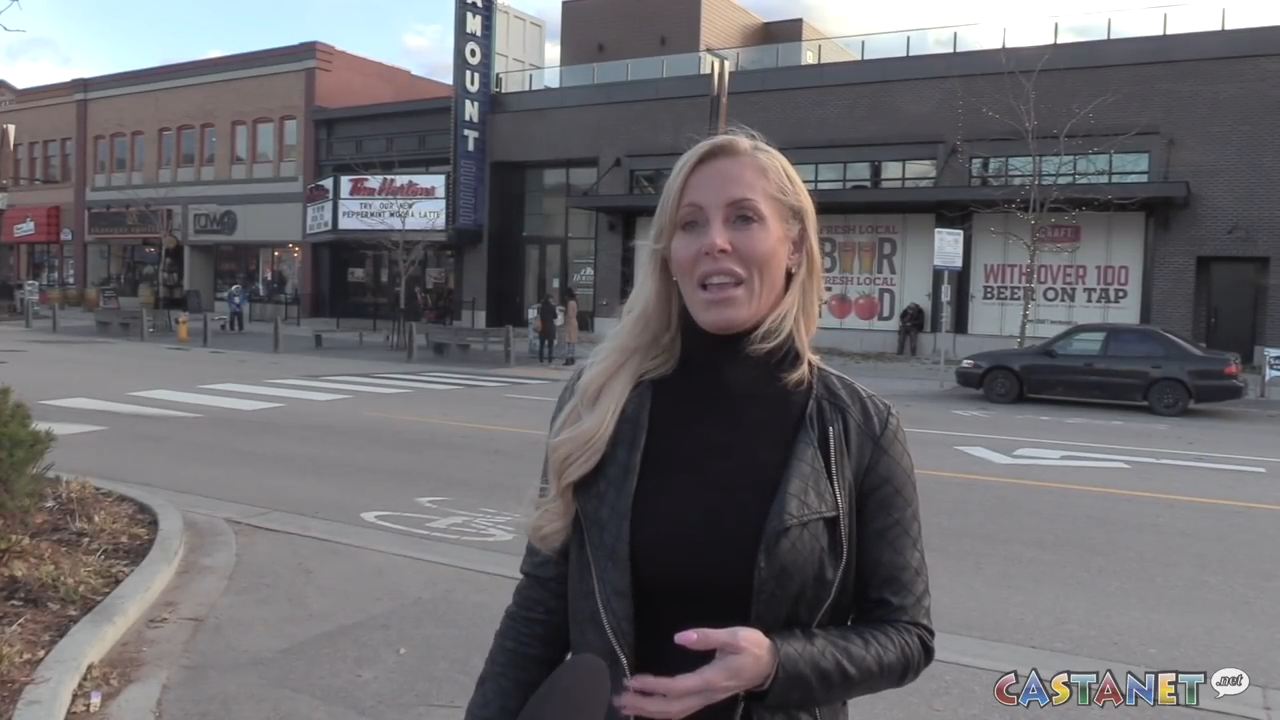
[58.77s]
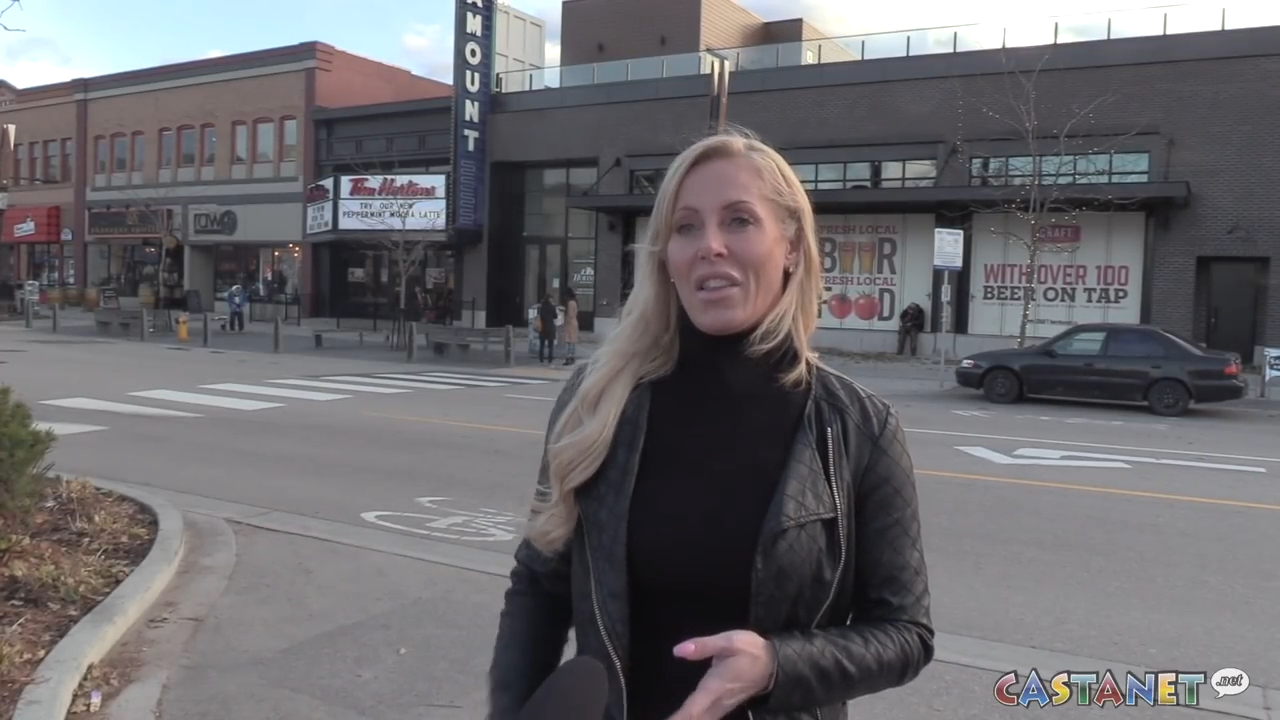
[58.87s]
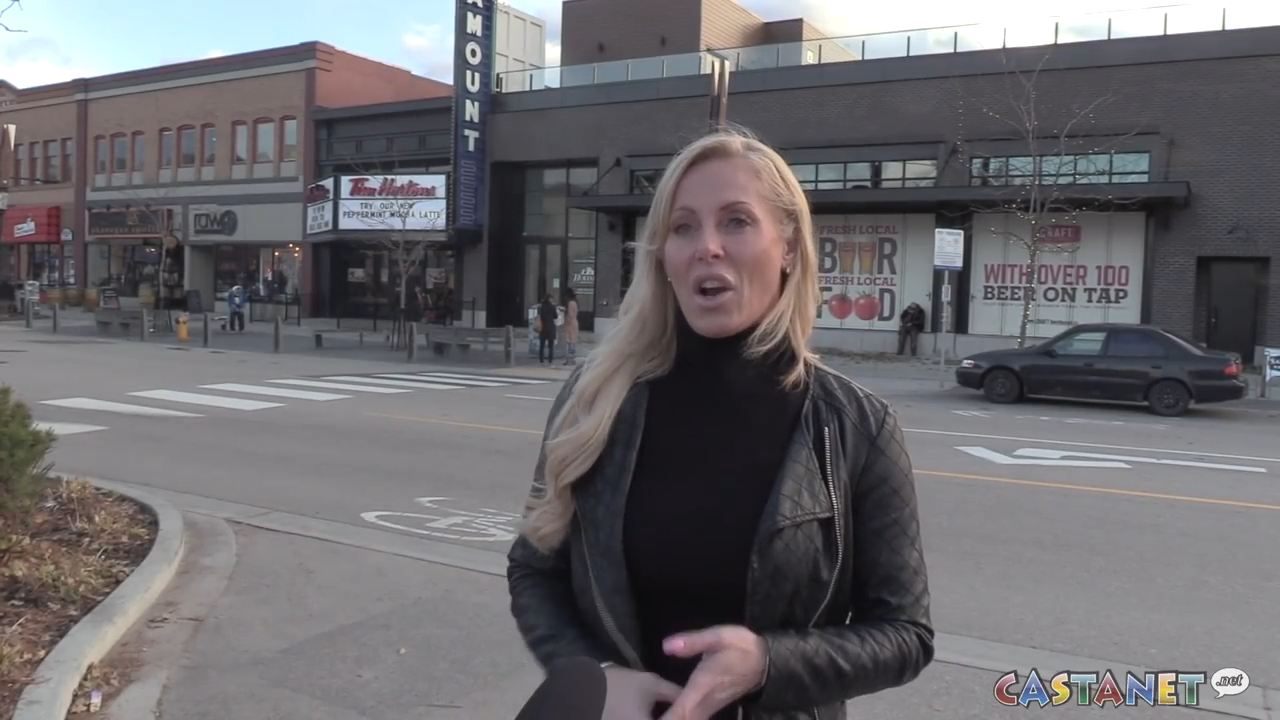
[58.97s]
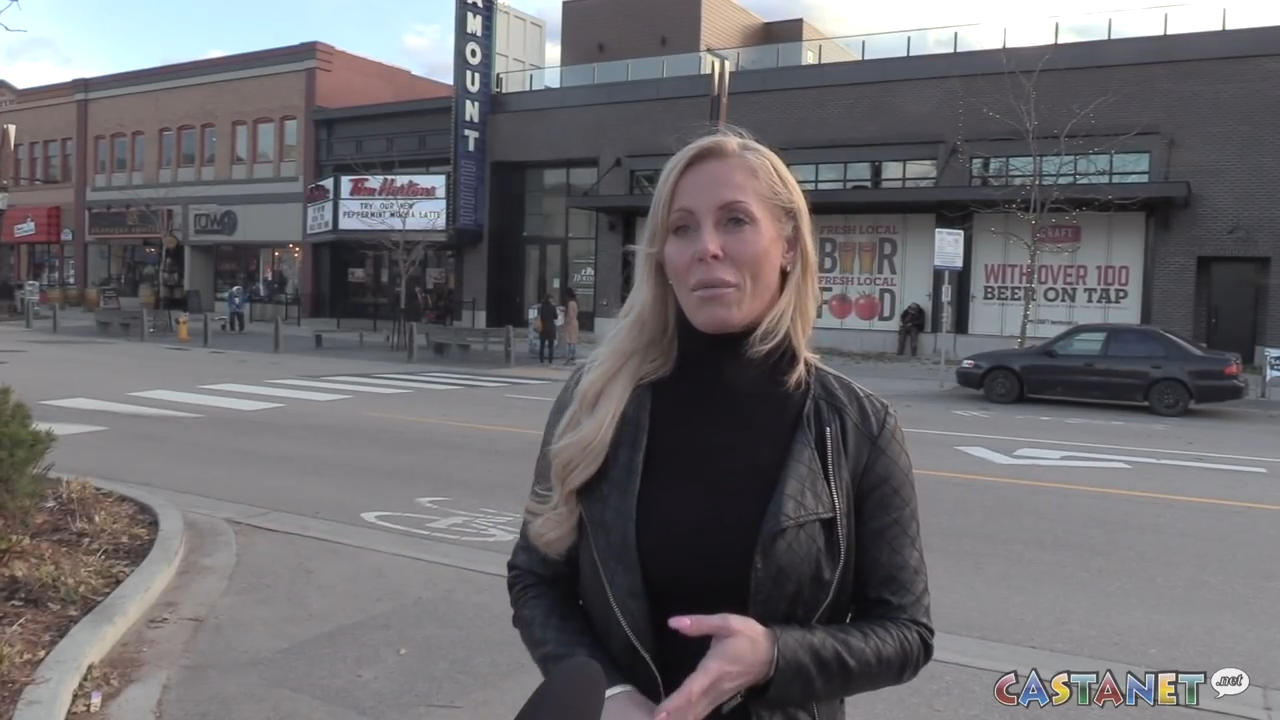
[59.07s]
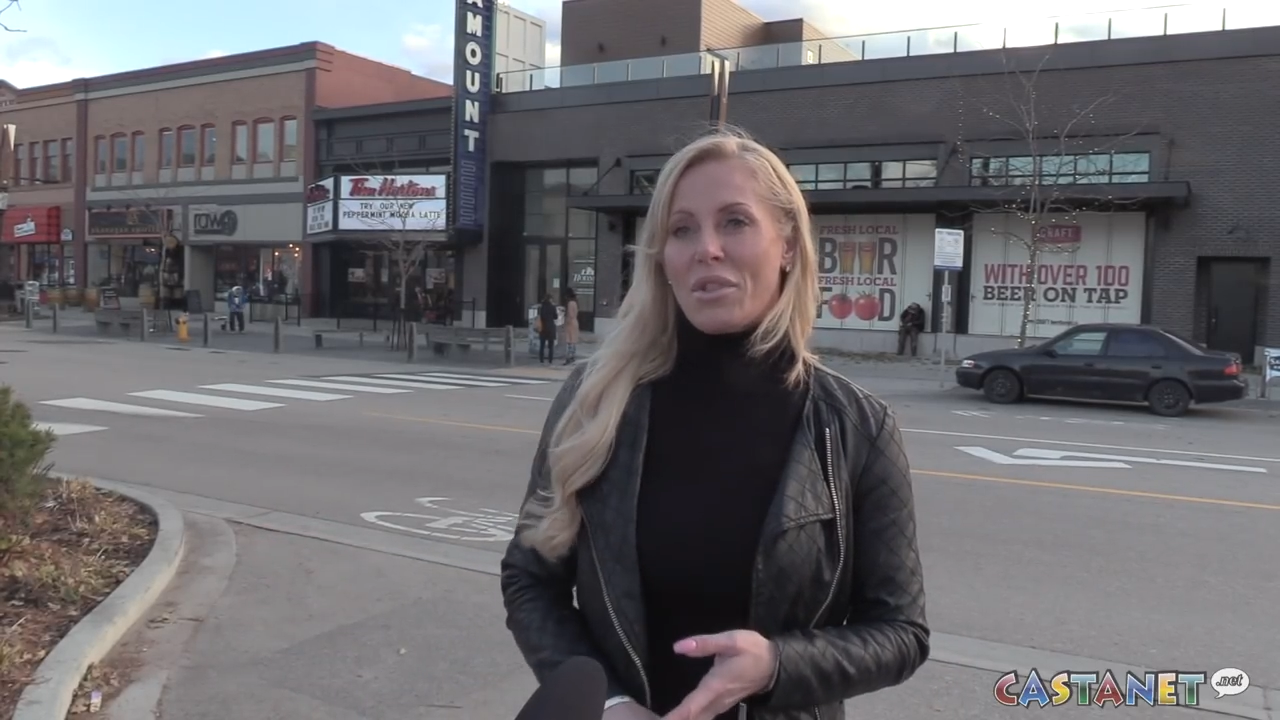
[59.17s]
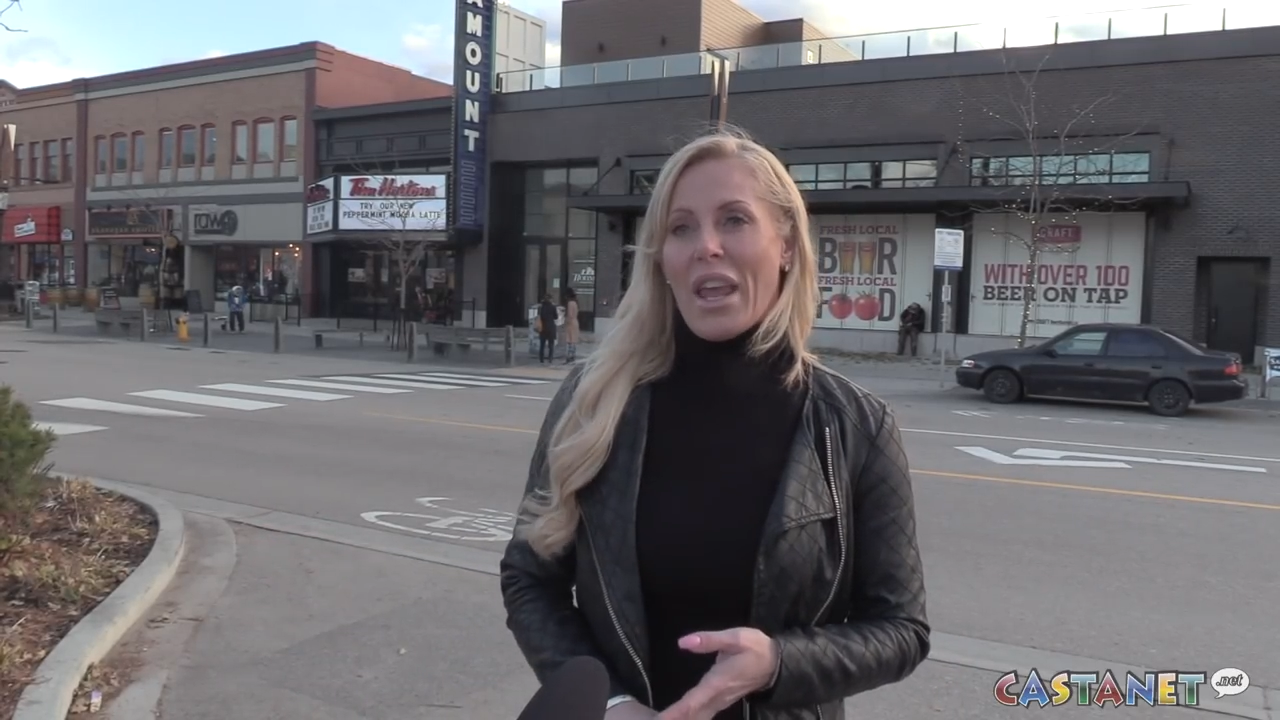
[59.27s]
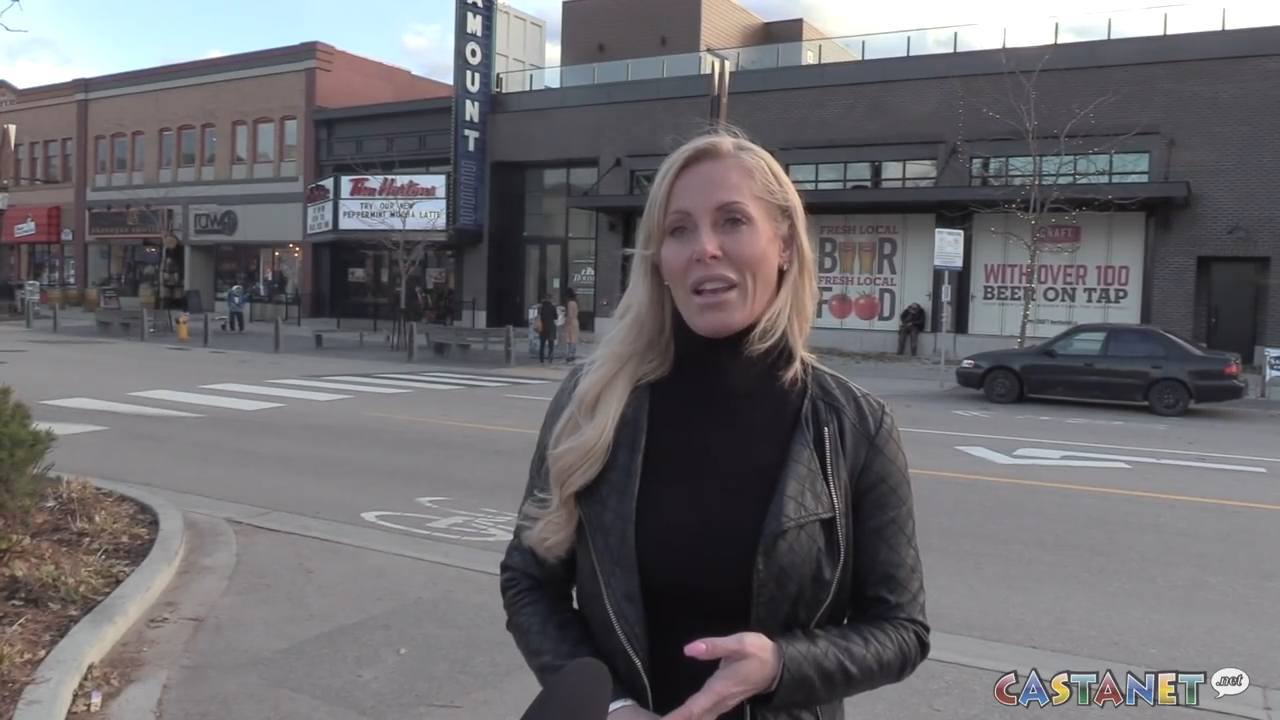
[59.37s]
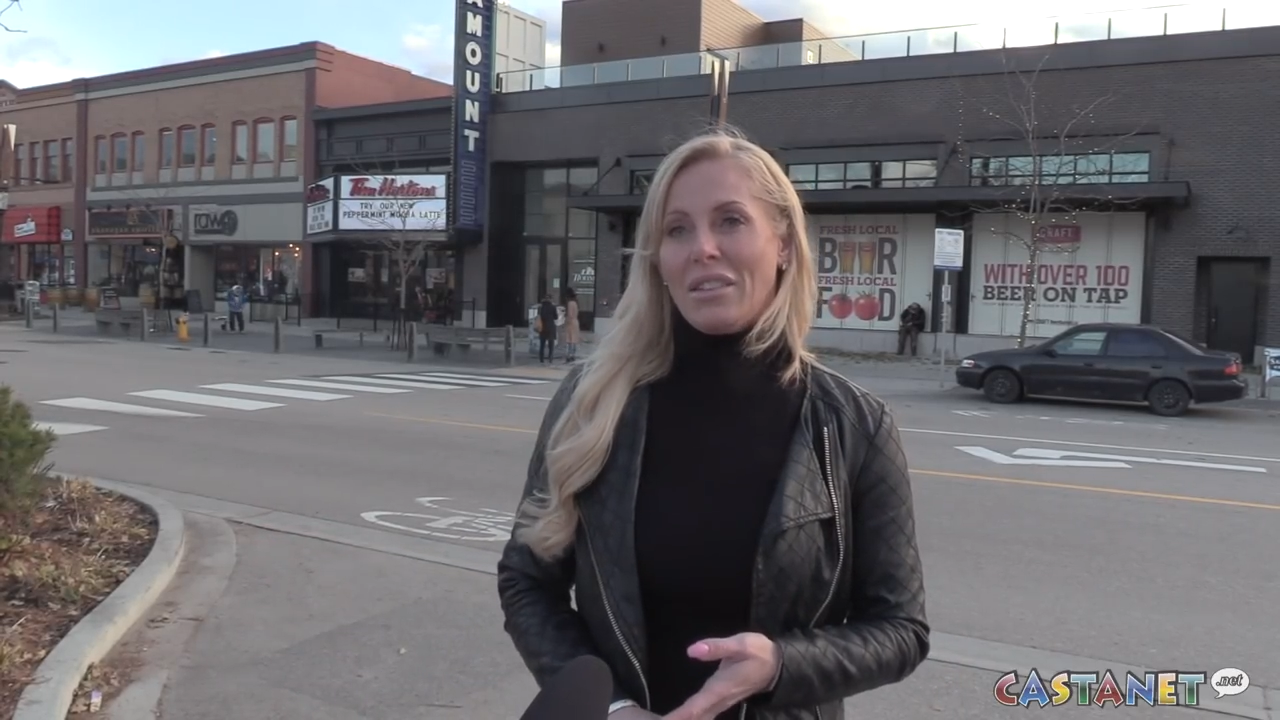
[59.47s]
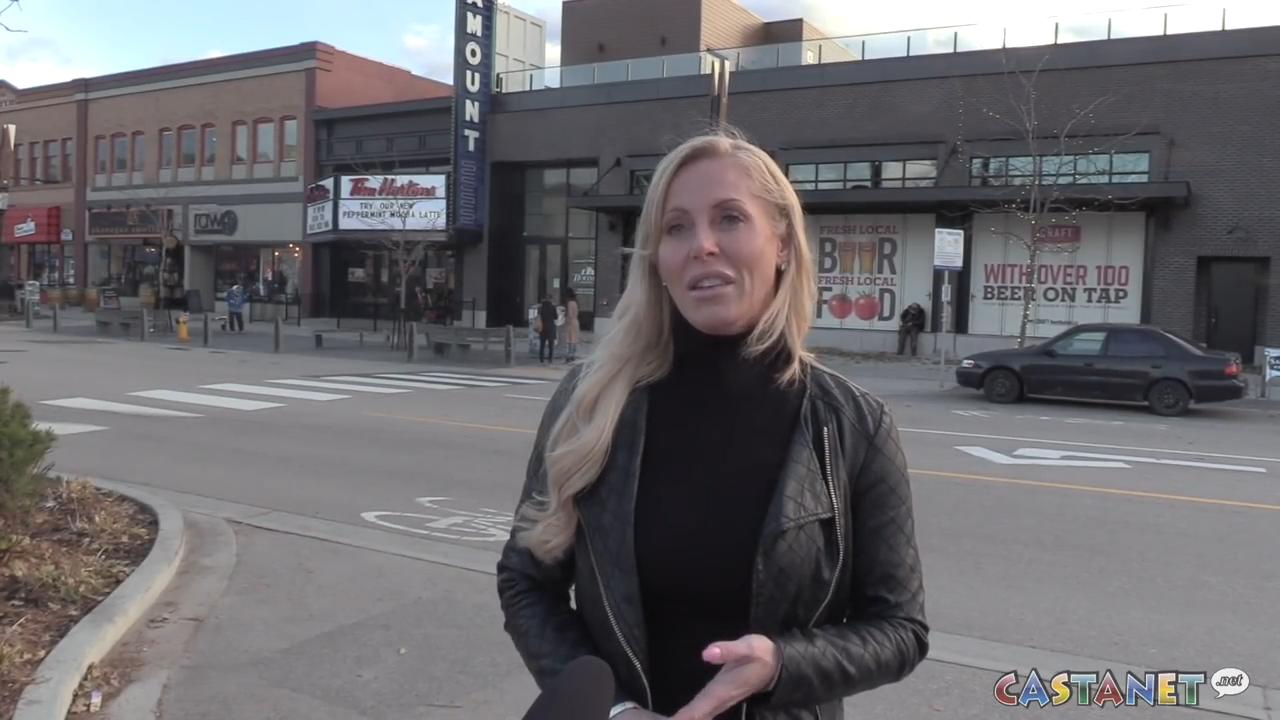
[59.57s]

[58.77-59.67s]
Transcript: and the garbage can.